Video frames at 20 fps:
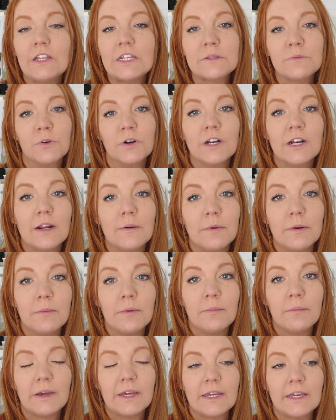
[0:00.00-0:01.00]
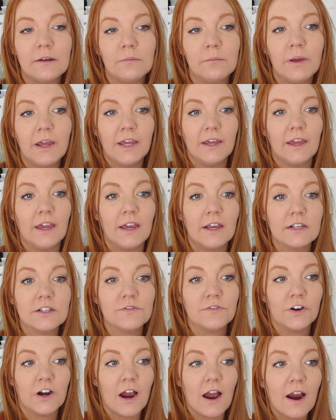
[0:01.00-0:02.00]
This morning I'm going to be making pancakes
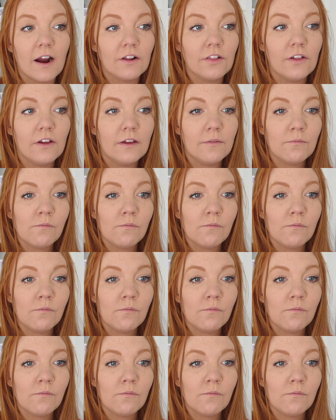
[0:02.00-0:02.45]
for Irelyn.